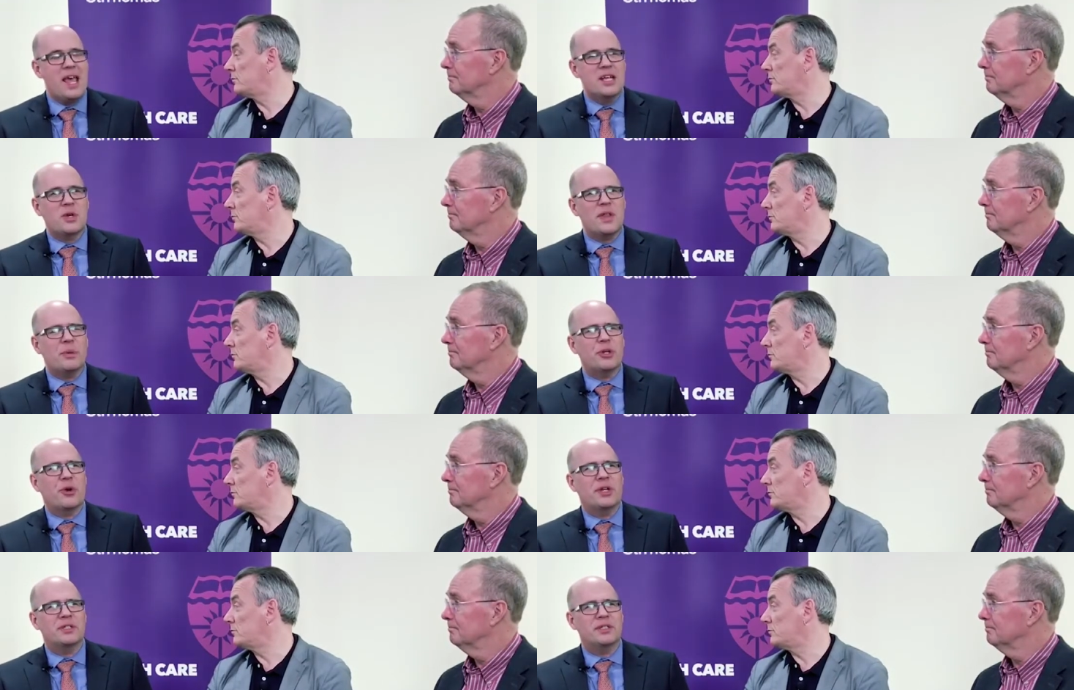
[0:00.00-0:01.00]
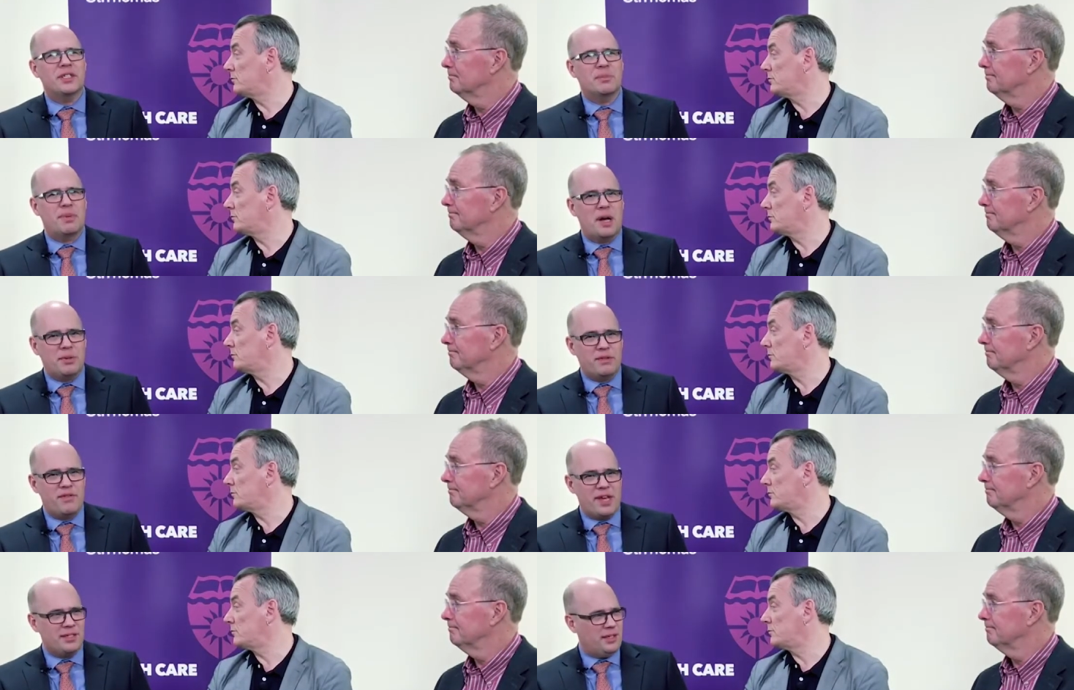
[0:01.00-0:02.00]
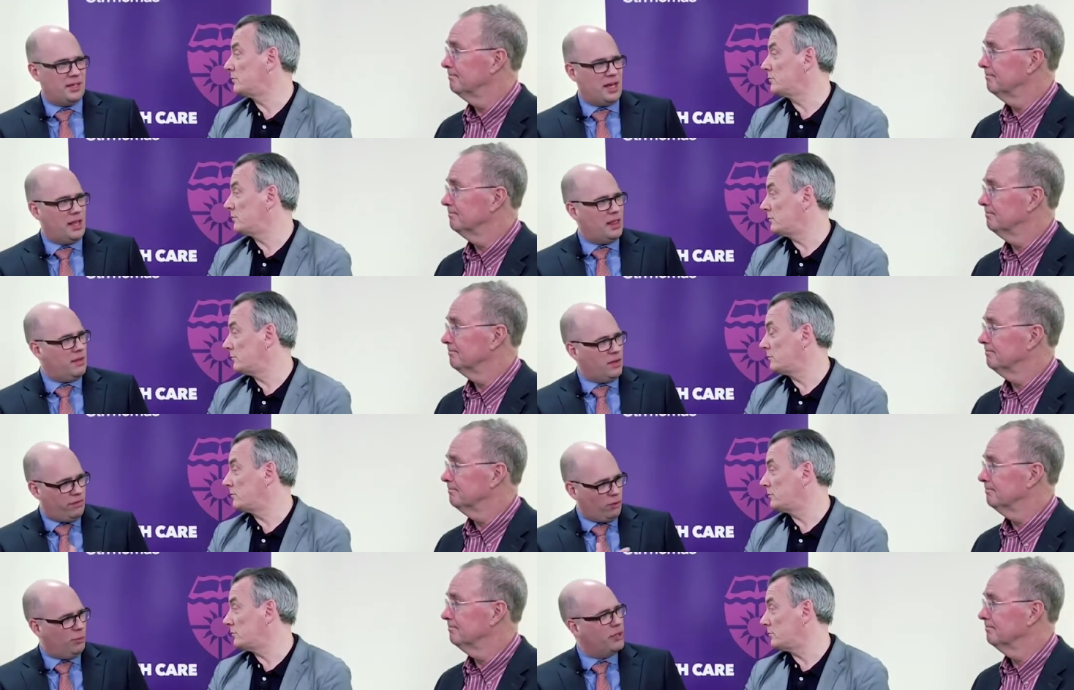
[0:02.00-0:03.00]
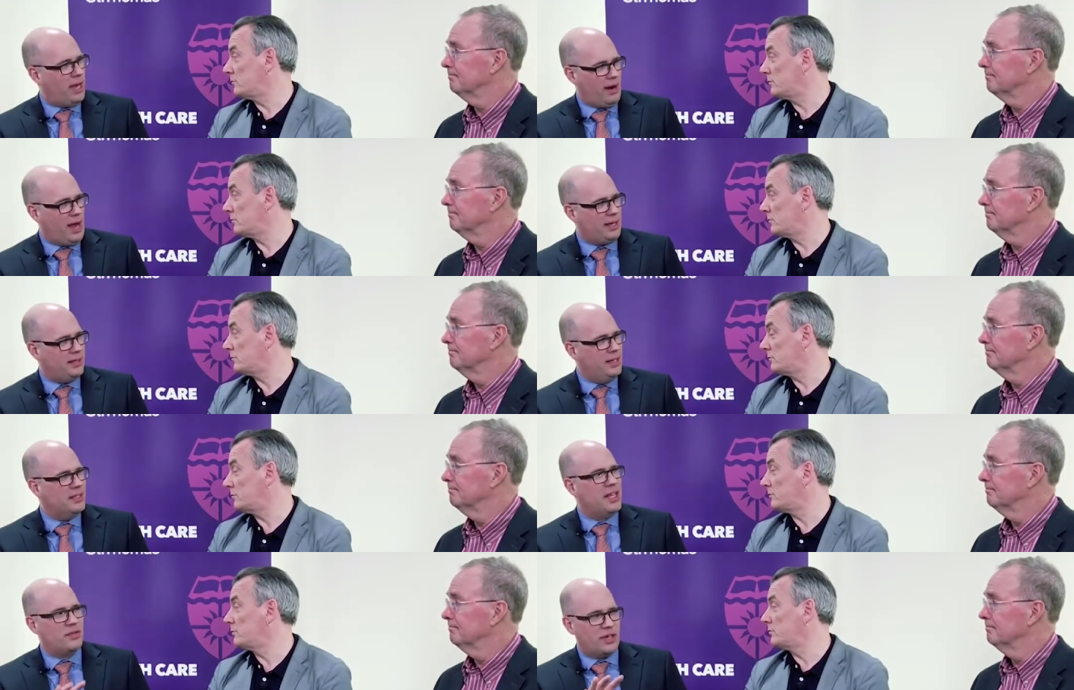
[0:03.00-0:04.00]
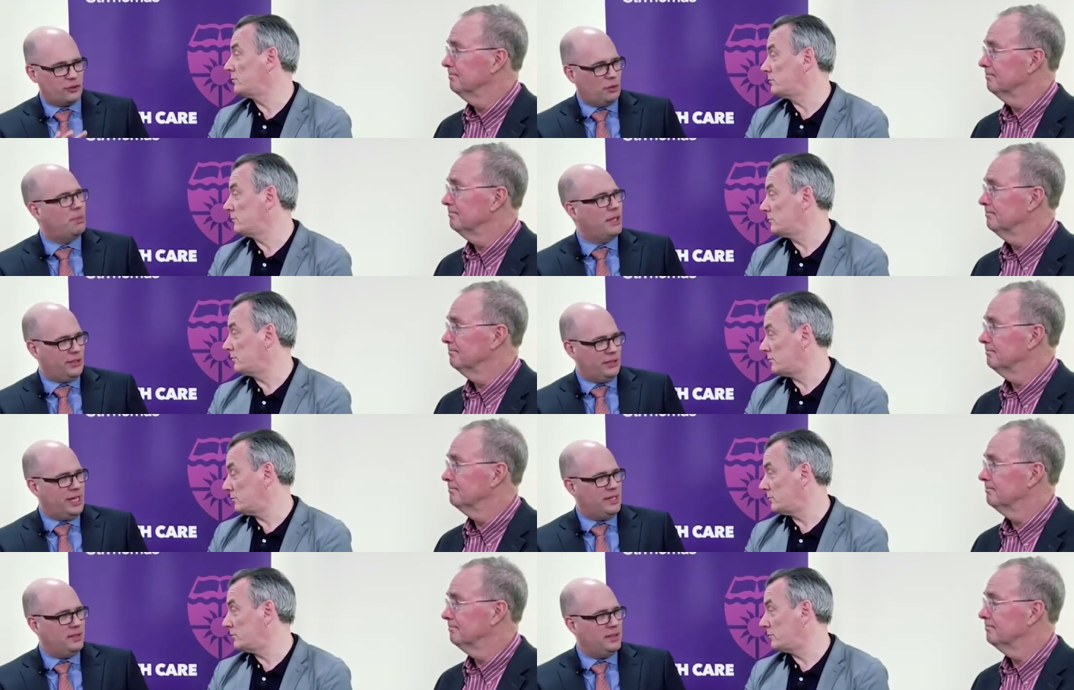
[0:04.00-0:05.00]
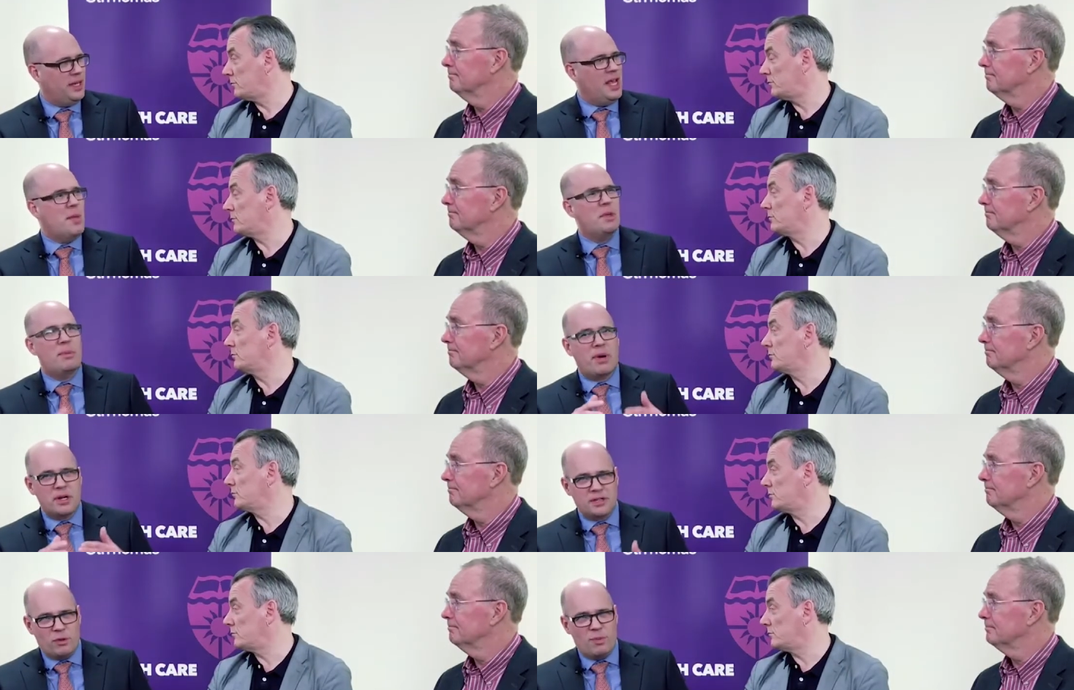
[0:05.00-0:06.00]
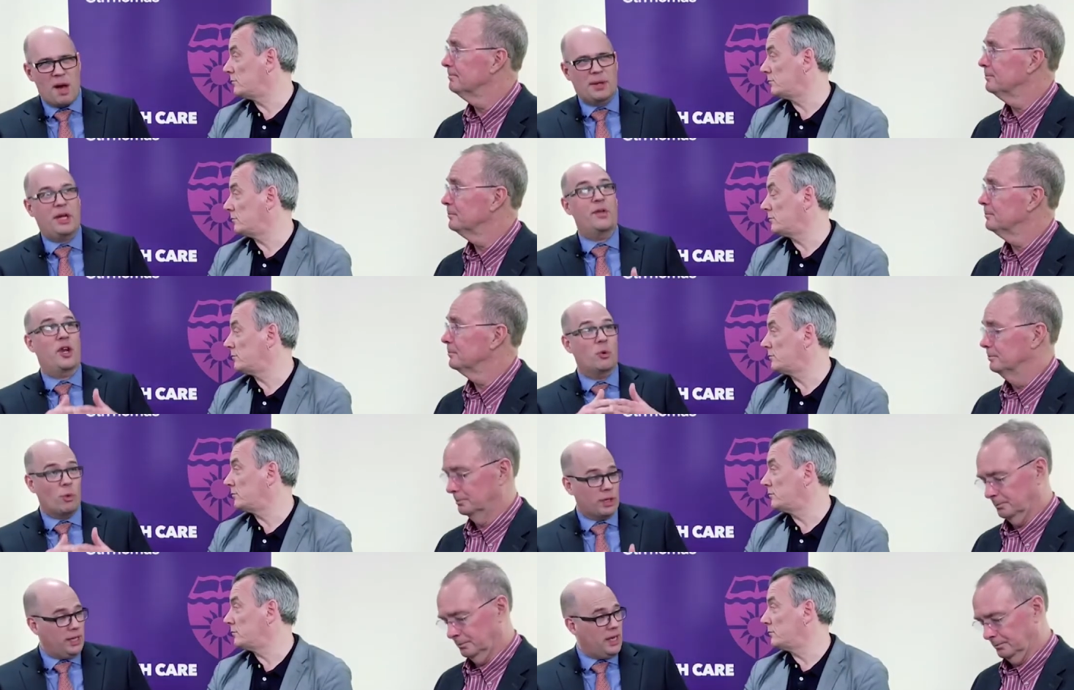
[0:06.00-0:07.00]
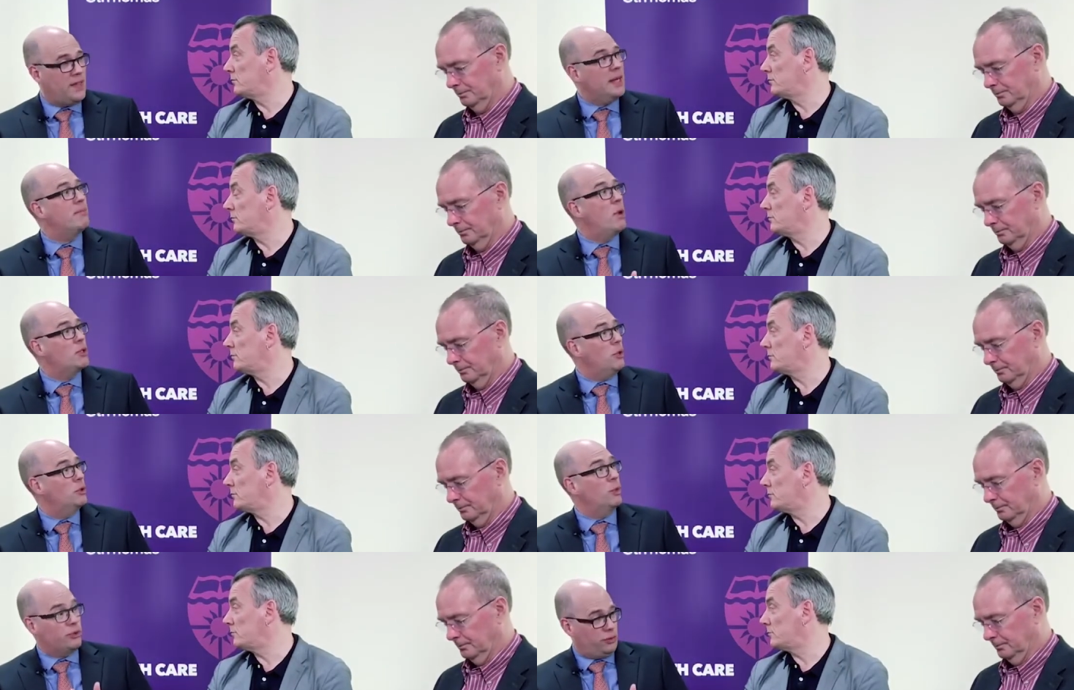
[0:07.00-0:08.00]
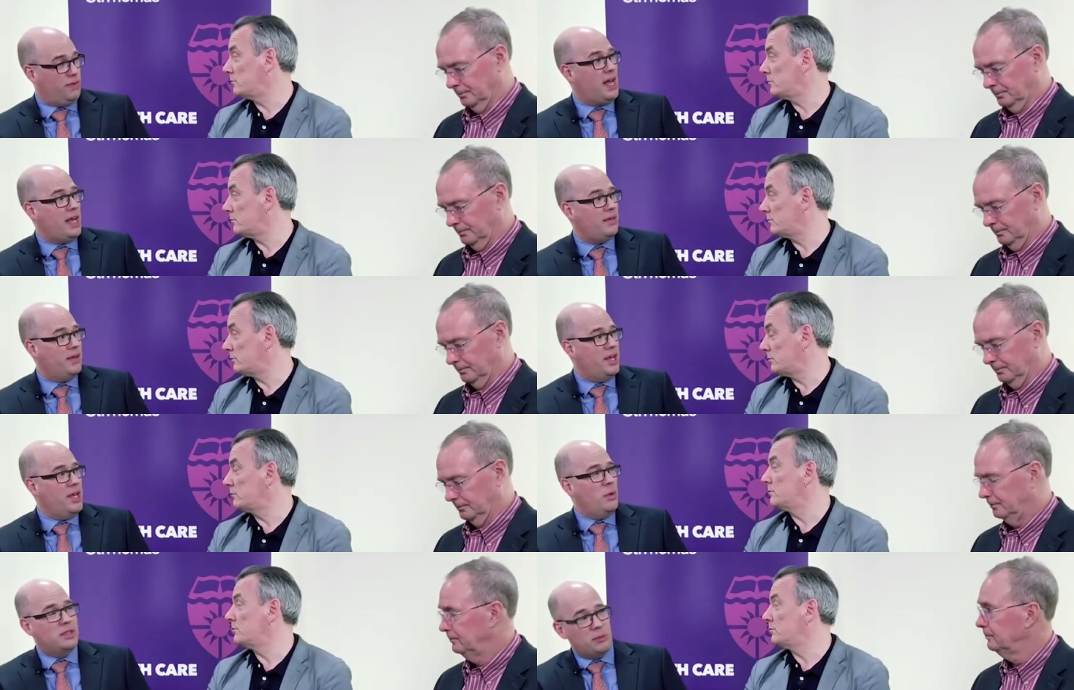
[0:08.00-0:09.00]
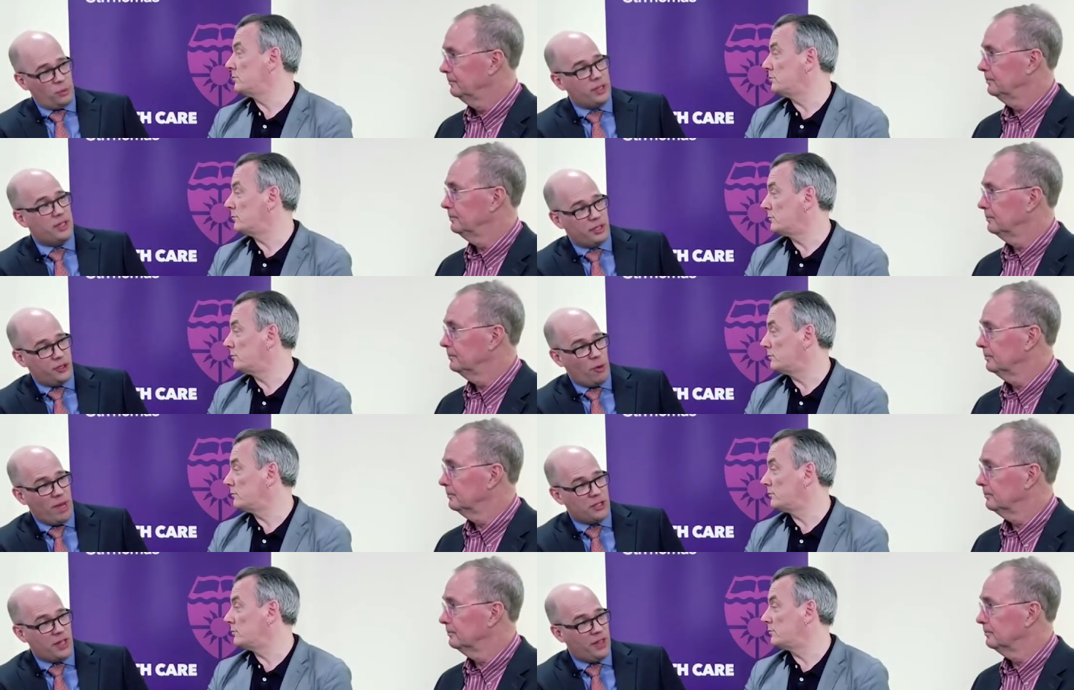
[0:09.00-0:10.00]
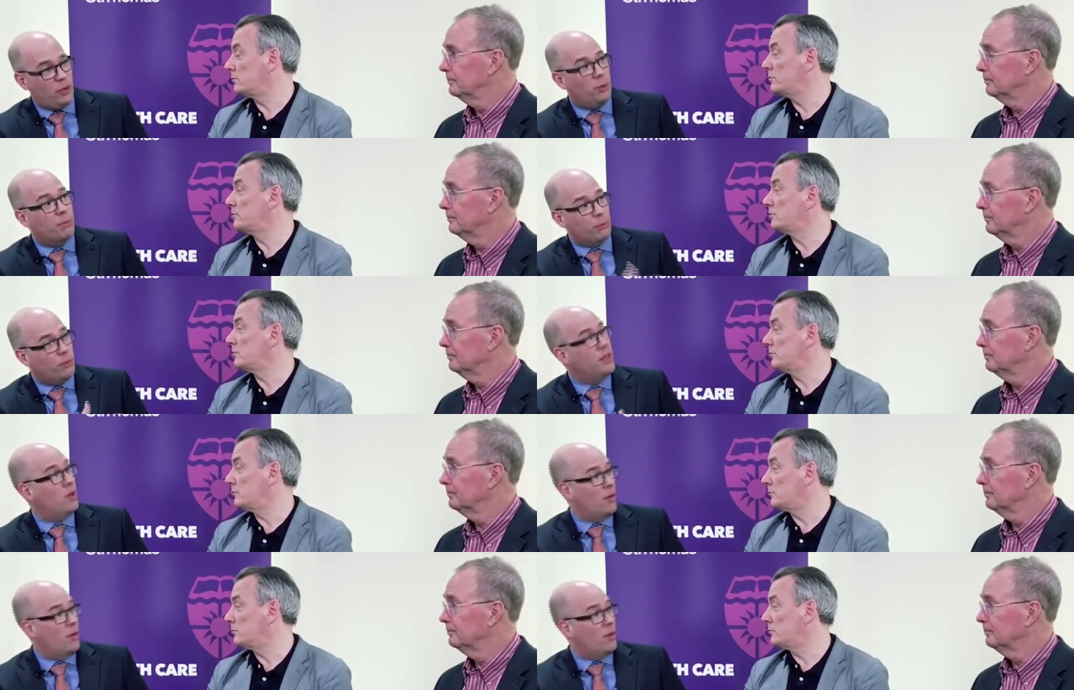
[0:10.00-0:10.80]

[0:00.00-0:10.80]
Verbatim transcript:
Speaker 1: So I think what you're going to see is a public facing death of the Affordable Care Act, mm-hmm. satisfy certain political needs. Mm-hmm. the parts of Obamacare that are working, I think most of those will survive. With some tweaks like Joe mentioned, I think will improve the